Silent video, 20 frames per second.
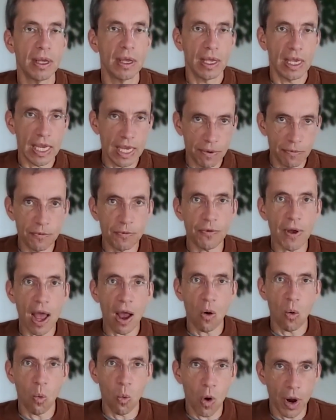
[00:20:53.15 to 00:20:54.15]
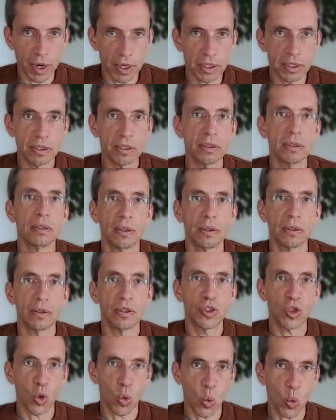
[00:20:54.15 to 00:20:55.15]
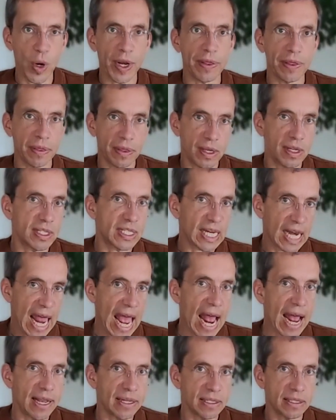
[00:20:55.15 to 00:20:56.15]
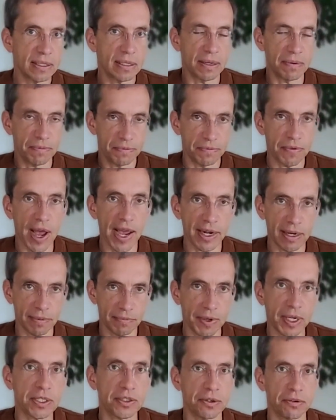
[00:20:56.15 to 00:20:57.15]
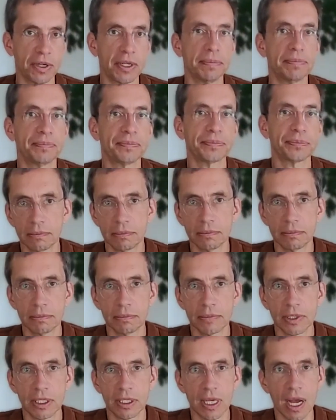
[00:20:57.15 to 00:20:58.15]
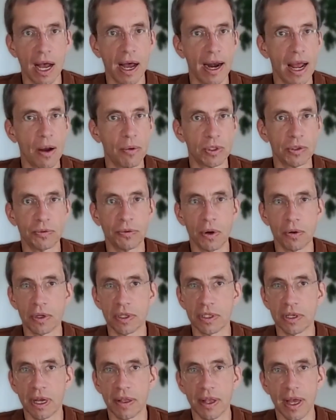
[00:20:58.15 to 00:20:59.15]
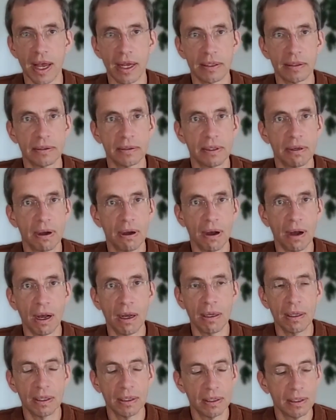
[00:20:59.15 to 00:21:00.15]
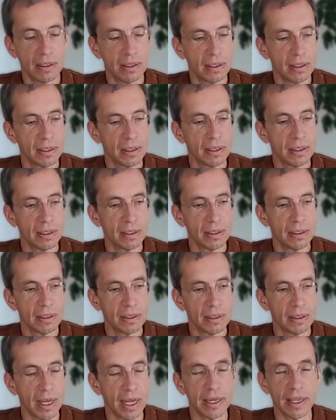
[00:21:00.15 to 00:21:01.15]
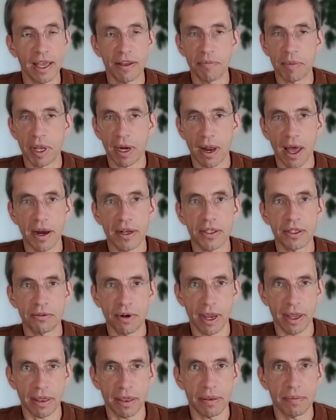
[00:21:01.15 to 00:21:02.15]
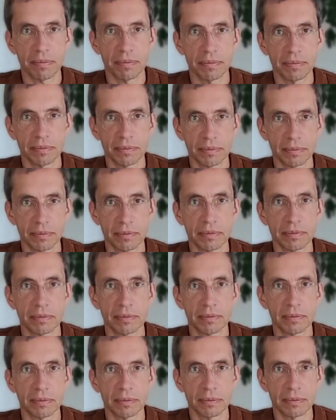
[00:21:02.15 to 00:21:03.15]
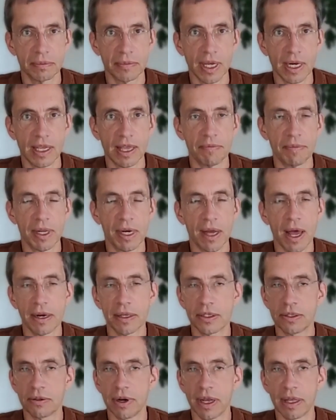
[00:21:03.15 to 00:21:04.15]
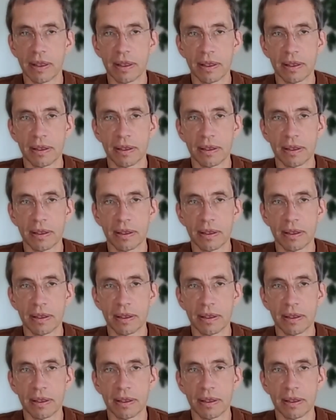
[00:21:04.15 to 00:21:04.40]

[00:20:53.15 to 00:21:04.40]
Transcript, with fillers: if I wanted to win this last and final victory. God, I was focused on that. Oh, that gave me a lot of strength. That gave me a lot of strength.